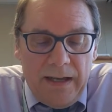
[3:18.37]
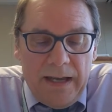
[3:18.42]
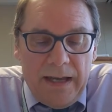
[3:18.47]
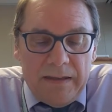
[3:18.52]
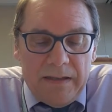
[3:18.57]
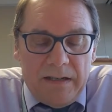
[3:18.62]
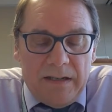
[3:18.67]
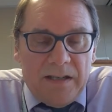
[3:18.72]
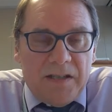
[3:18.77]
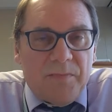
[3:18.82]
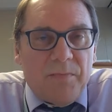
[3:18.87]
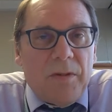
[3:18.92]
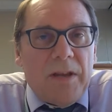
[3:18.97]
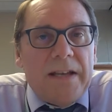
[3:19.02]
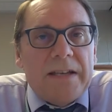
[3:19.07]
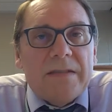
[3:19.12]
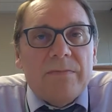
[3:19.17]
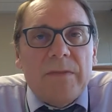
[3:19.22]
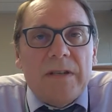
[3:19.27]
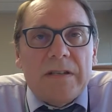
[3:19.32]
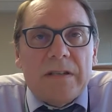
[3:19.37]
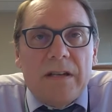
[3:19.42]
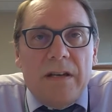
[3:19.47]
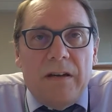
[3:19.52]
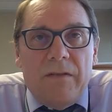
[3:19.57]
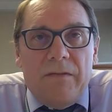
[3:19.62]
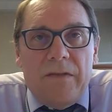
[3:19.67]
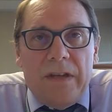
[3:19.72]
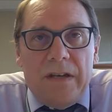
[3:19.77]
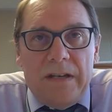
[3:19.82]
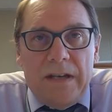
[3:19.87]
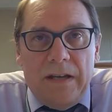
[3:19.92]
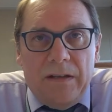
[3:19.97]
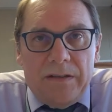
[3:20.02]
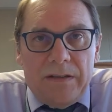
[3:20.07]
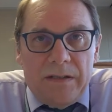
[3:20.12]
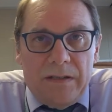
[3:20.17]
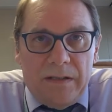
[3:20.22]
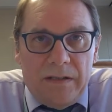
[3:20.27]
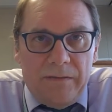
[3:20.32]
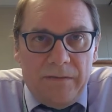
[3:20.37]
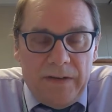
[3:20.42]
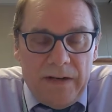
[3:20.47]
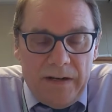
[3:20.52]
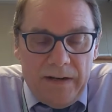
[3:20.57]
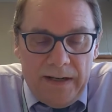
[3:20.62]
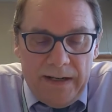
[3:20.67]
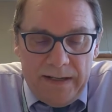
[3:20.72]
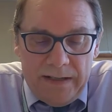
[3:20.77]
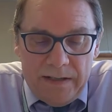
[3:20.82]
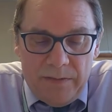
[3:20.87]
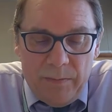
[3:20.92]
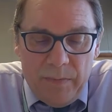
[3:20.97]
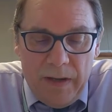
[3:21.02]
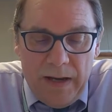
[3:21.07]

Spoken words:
and the displacement of the Delta variant